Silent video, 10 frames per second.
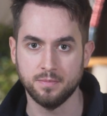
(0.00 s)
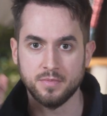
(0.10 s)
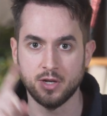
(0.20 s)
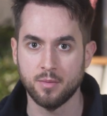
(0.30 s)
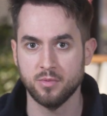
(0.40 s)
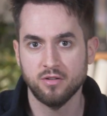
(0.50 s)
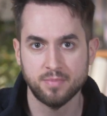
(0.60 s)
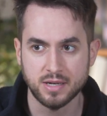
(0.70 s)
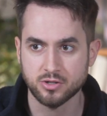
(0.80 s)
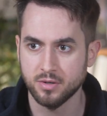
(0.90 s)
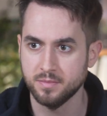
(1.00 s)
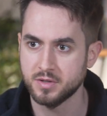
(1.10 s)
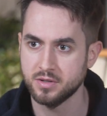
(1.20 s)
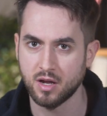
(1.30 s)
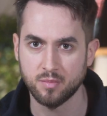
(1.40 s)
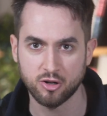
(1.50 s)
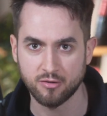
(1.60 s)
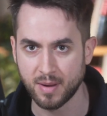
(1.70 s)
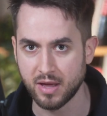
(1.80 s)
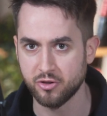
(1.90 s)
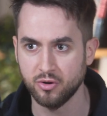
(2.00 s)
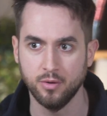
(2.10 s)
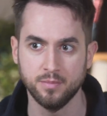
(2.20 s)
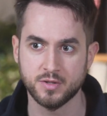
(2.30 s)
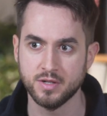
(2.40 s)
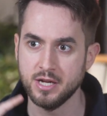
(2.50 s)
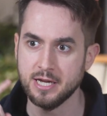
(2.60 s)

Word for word: number of bedrooms, number of bathrooms,